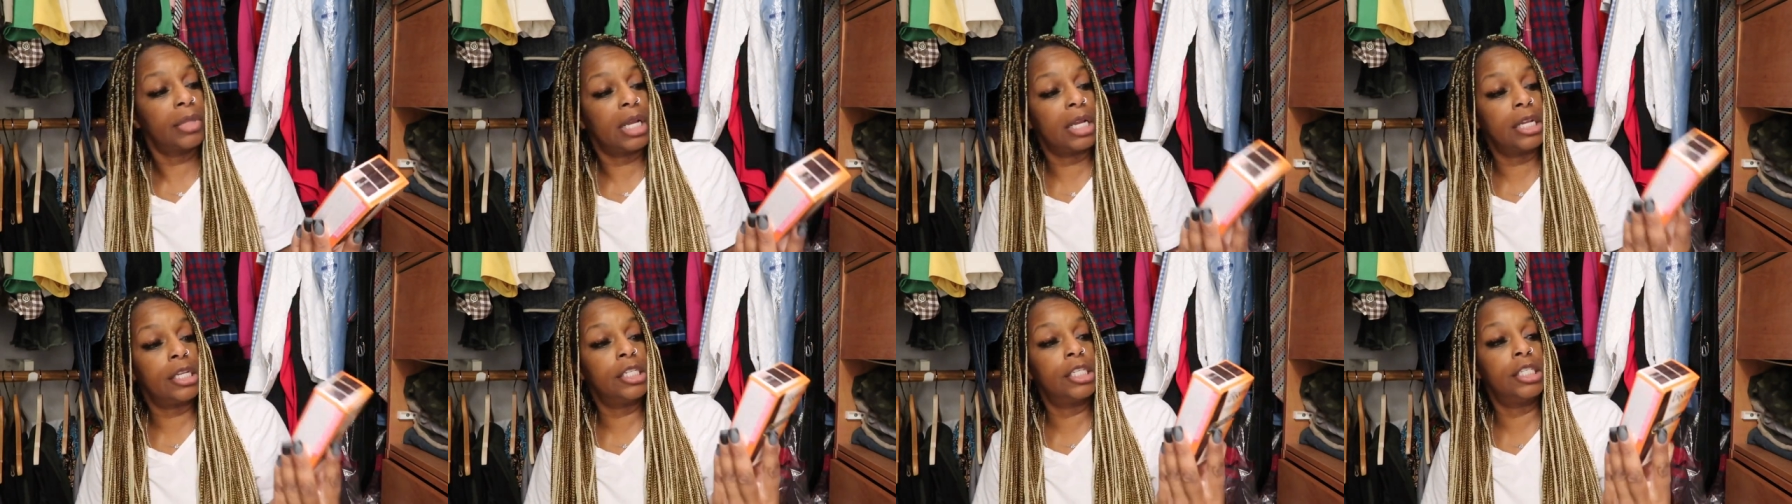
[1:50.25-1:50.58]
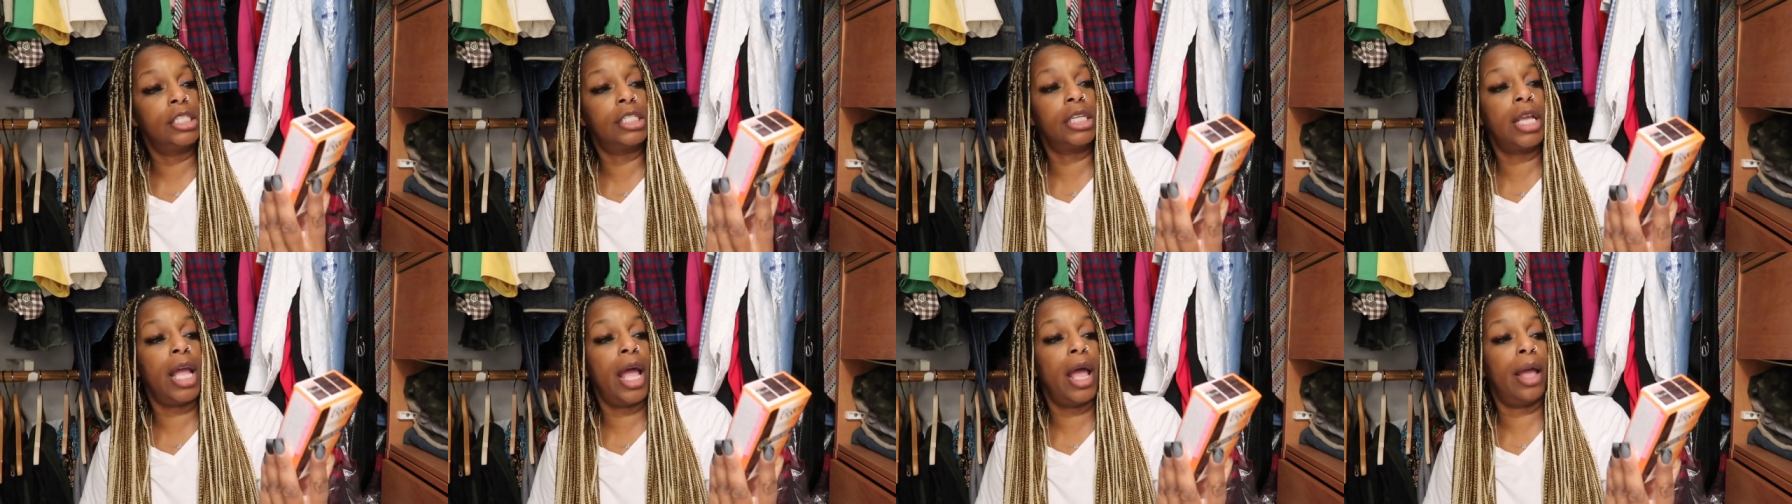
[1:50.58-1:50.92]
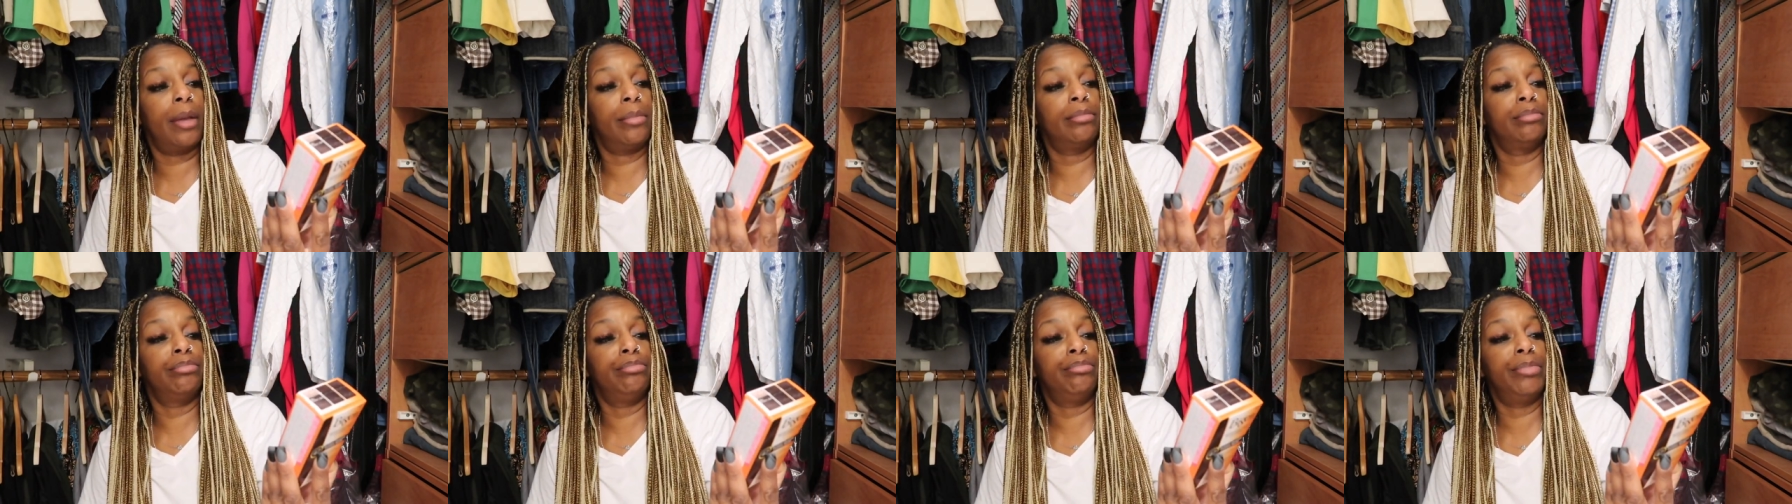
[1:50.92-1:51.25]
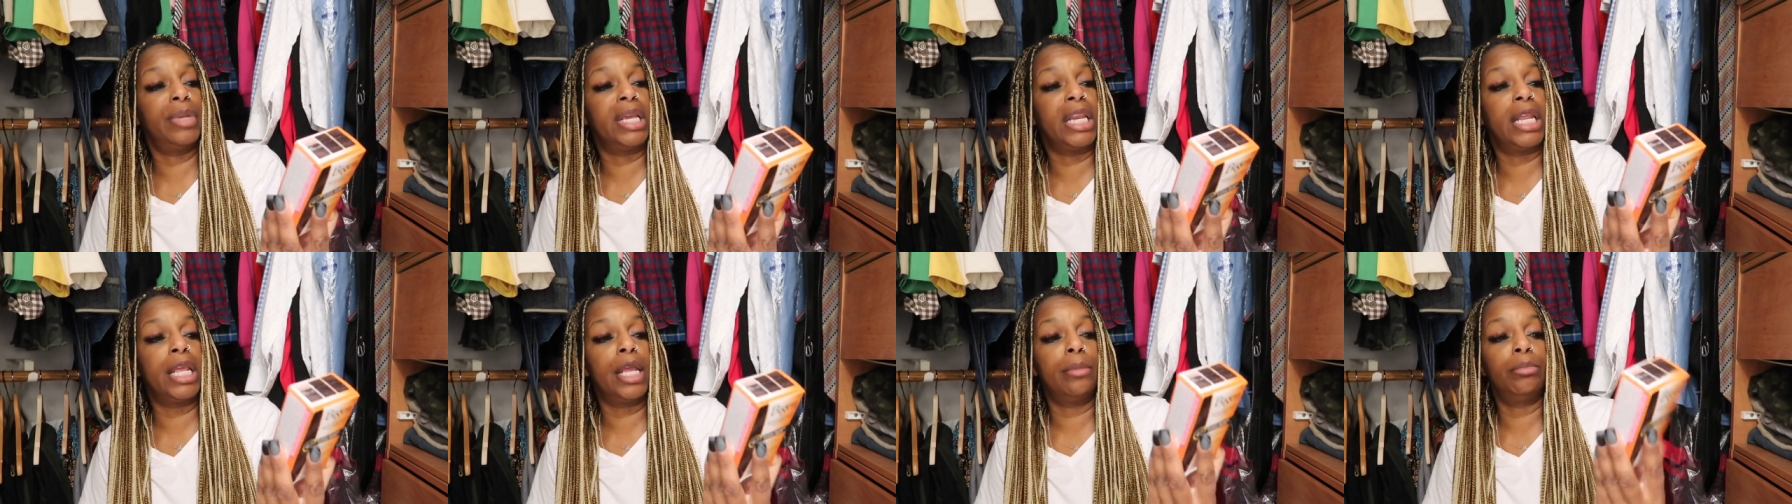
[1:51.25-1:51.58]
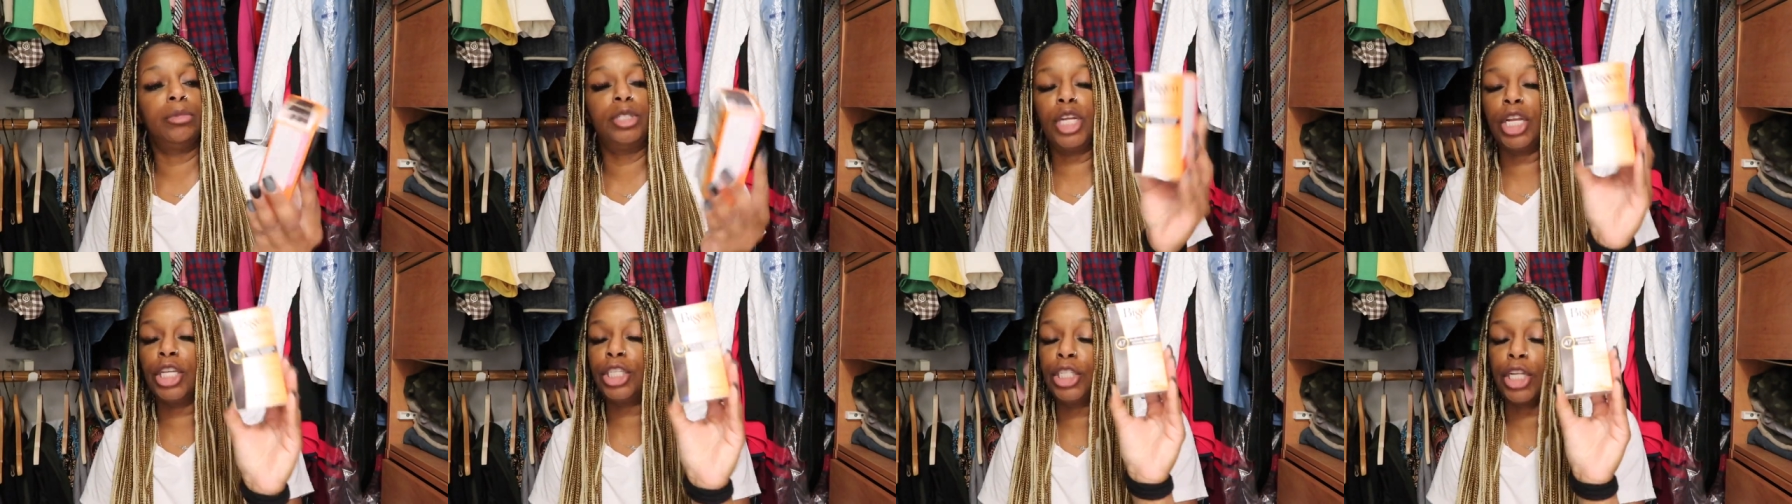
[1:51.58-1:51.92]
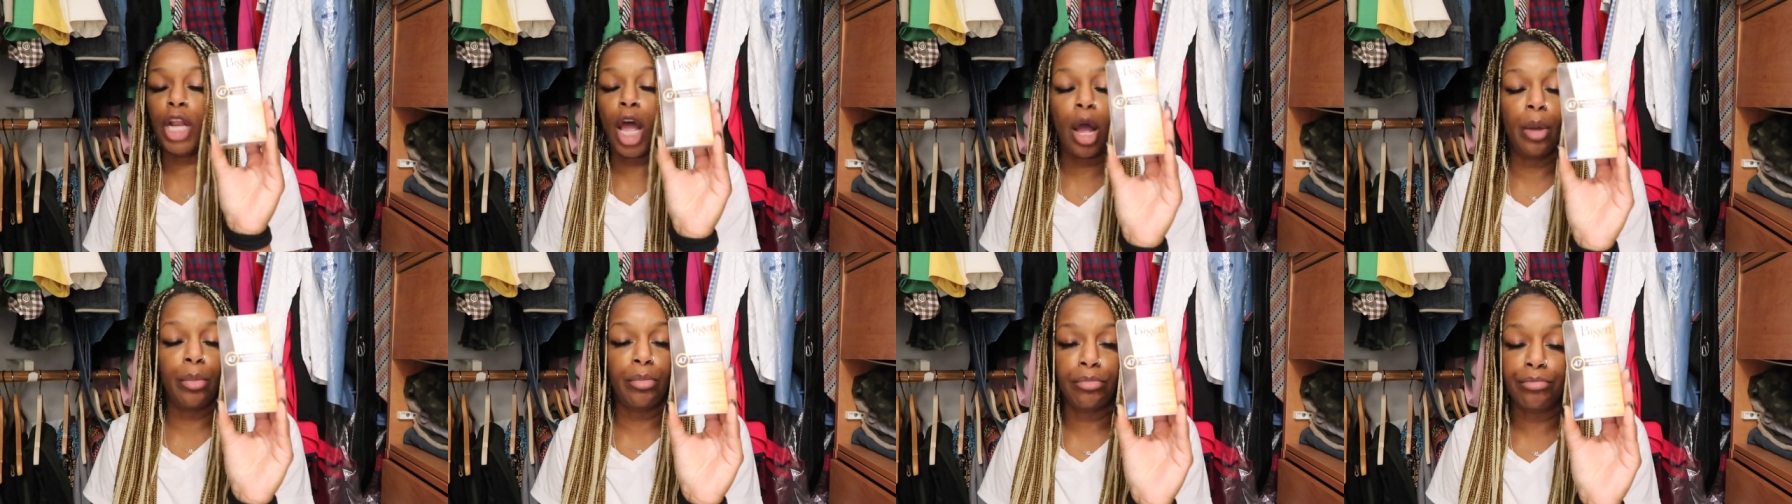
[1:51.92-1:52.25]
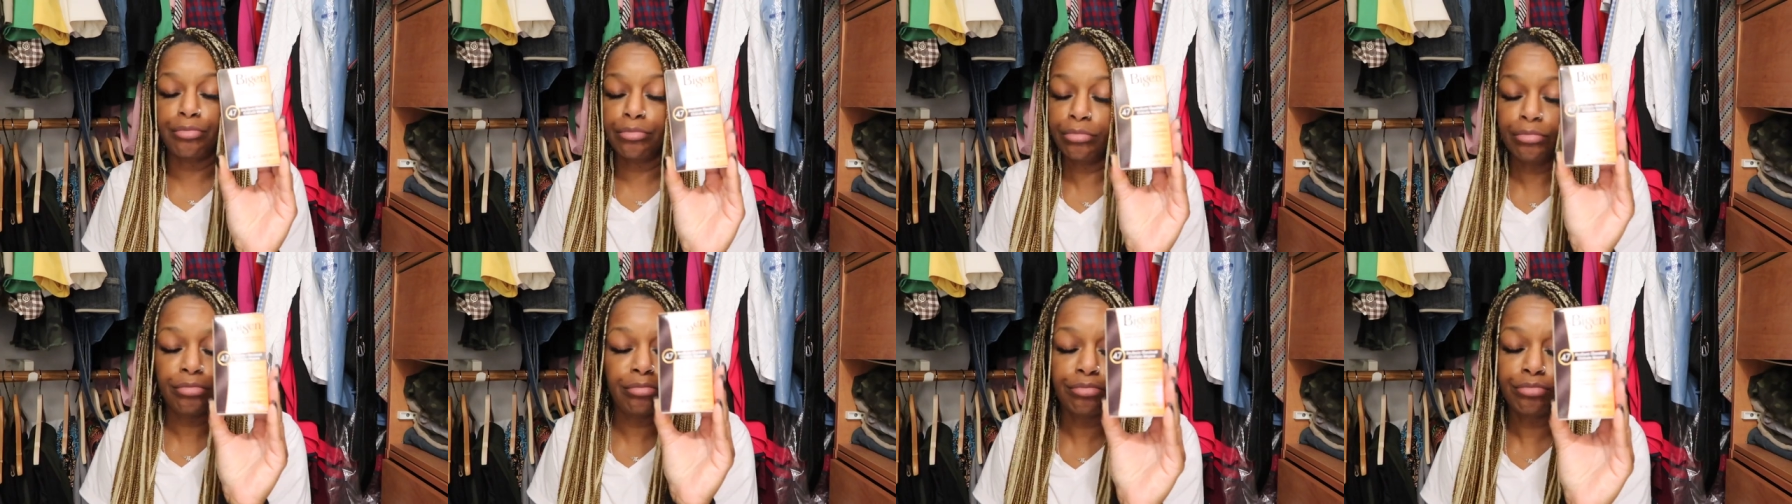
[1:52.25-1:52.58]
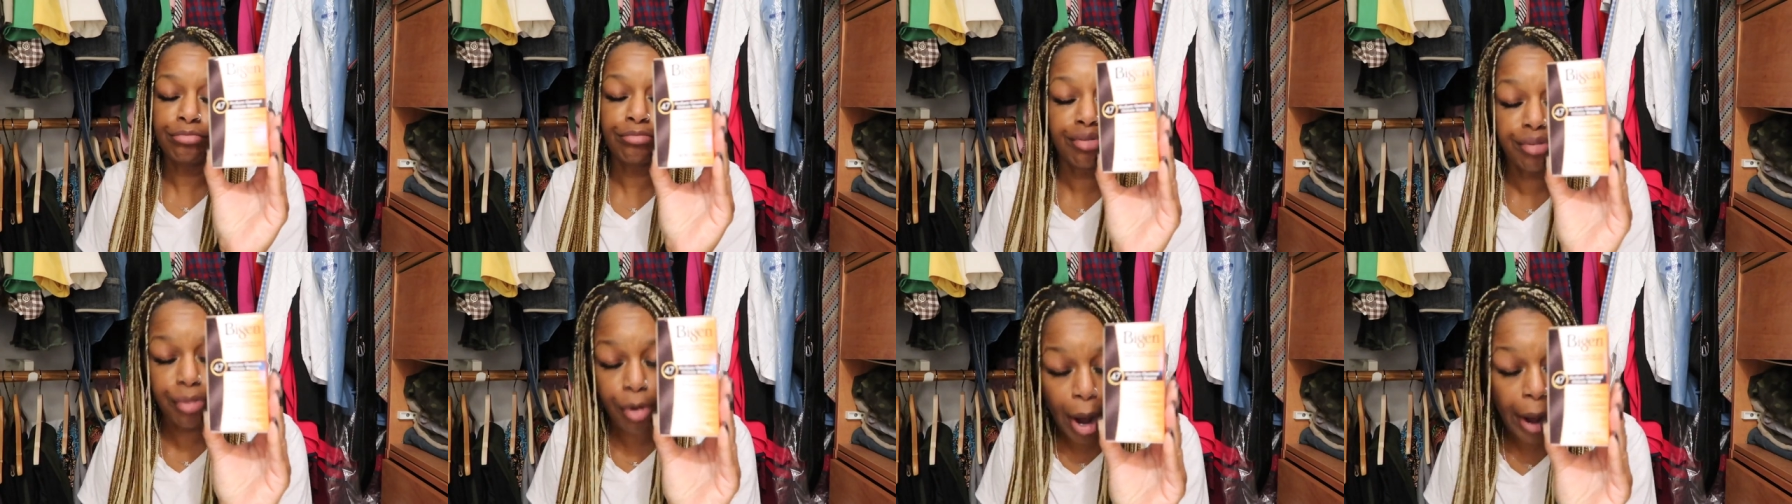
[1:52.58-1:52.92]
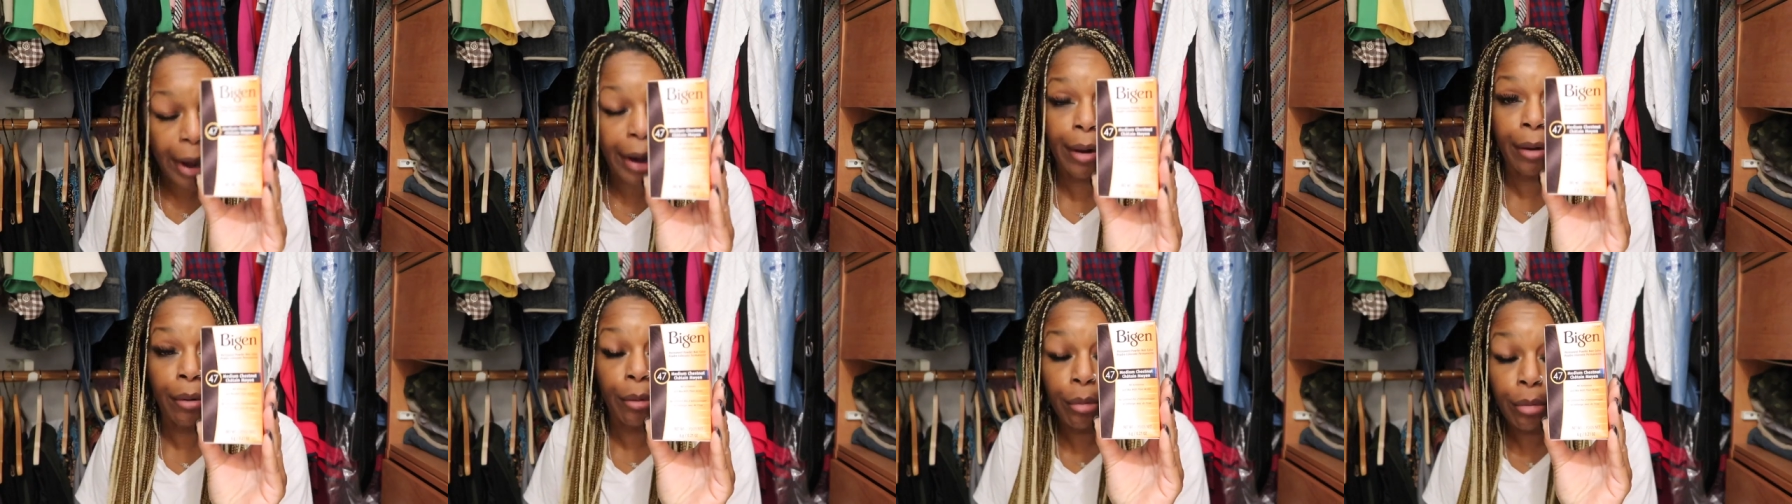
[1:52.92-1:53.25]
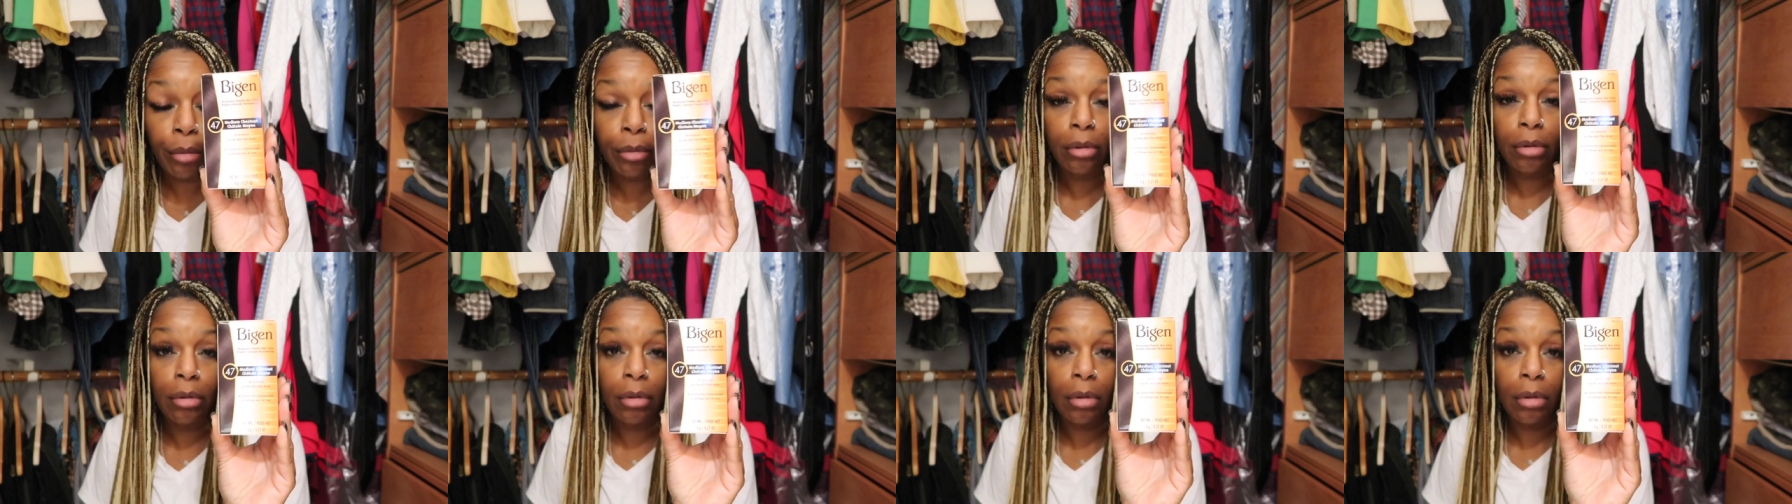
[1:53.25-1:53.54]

I just got medium chestnut brown.